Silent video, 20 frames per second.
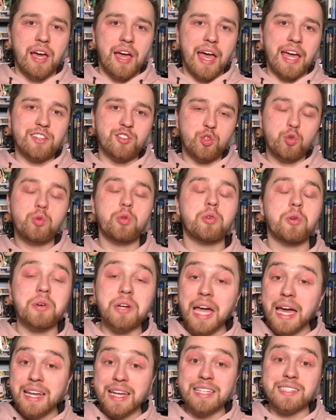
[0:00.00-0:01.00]
And Dolittle,
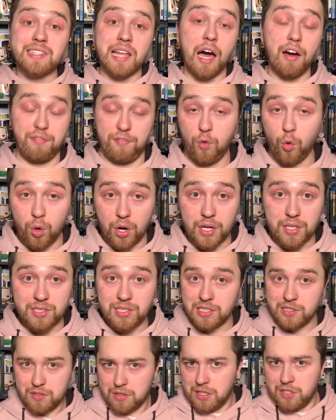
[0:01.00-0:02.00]
again, is not for us.
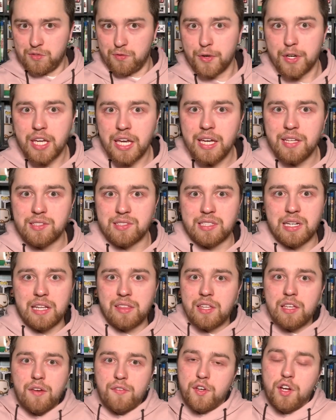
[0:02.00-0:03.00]
It's it's for kids. And I
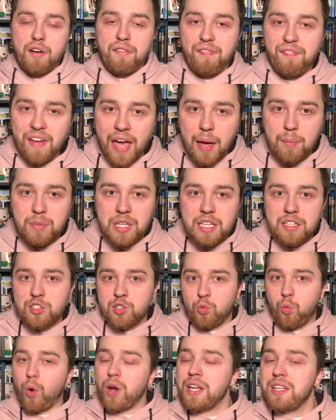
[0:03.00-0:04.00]
think if you're a family and
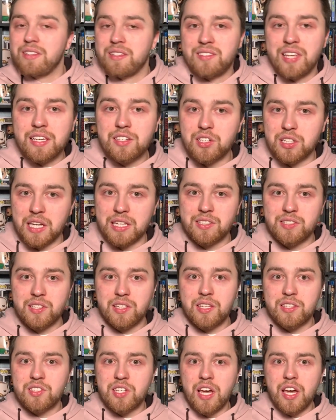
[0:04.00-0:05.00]
you're wanting to take your kids to
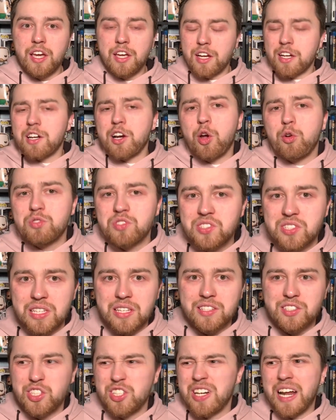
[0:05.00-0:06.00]
this, you're going to go and see
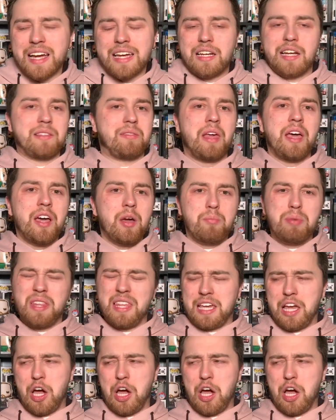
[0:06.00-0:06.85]
this. You're not going to be like,